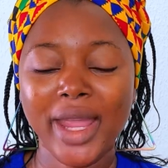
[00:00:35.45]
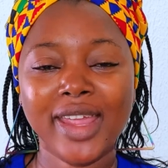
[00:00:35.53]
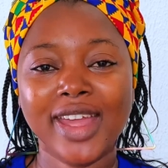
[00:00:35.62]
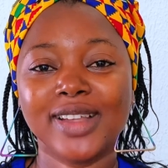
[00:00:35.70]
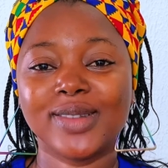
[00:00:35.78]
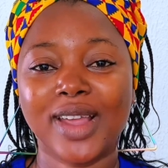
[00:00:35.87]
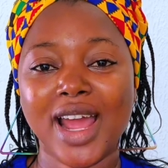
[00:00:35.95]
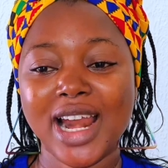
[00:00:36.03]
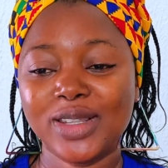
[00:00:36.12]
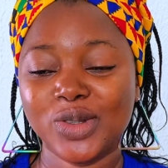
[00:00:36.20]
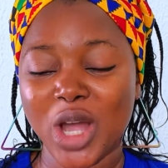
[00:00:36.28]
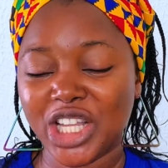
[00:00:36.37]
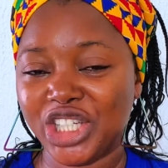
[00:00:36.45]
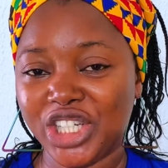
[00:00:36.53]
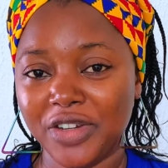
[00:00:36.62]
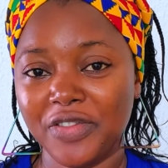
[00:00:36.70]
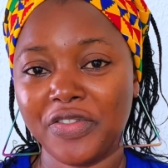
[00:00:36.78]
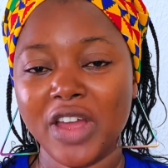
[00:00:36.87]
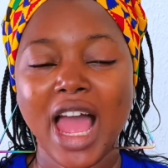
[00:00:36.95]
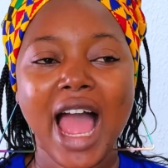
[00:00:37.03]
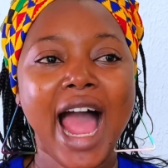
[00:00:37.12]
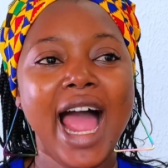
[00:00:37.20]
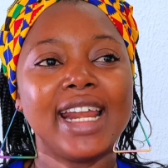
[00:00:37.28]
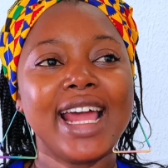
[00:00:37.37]
in a very
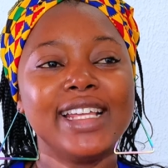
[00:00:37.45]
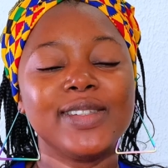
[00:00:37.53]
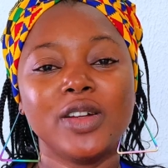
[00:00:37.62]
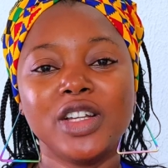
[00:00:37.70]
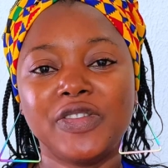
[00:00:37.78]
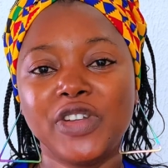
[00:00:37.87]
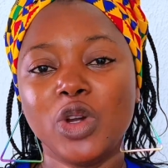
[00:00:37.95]
affordable cost.